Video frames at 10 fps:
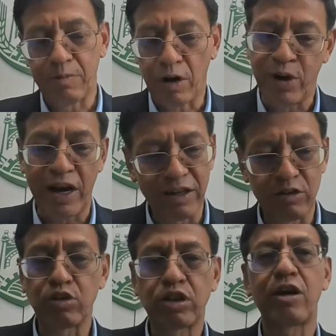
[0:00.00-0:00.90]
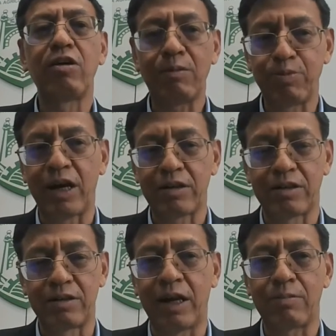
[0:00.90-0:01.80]
planning to scale up
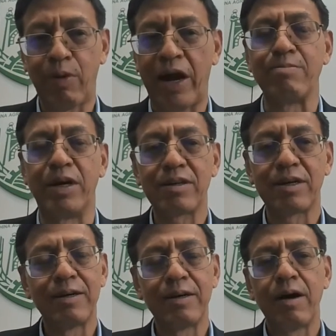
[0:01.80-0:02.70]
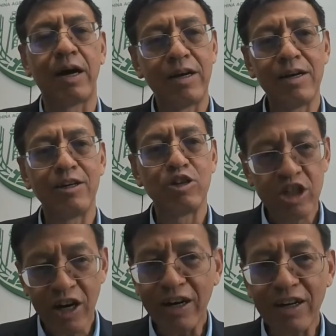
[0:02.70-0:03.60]
that payment. And here in
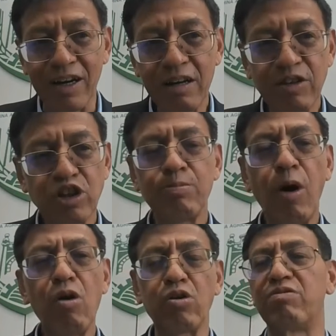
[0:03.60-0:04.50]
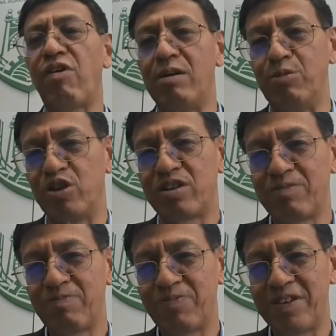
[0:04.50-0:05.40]
China, even smallholder farmers,
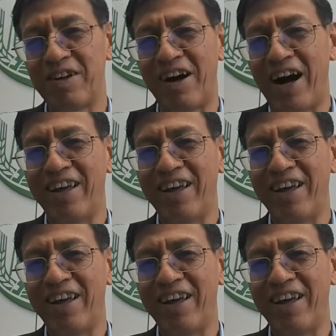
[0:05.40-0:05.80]
you know,